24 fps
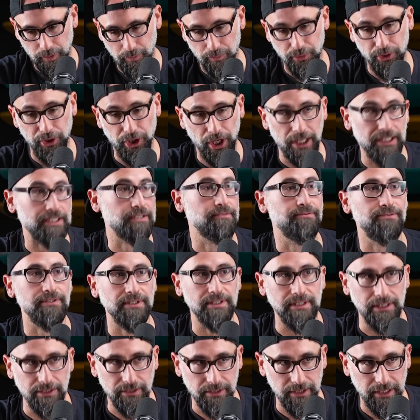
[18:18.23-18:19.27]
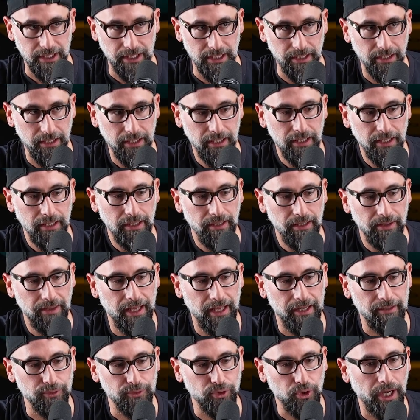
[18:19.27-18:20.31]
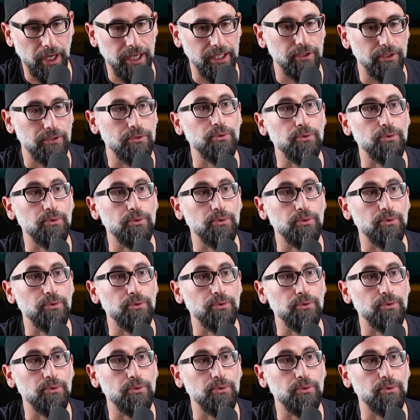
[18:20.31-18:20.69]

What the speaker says: production facility that I'm trying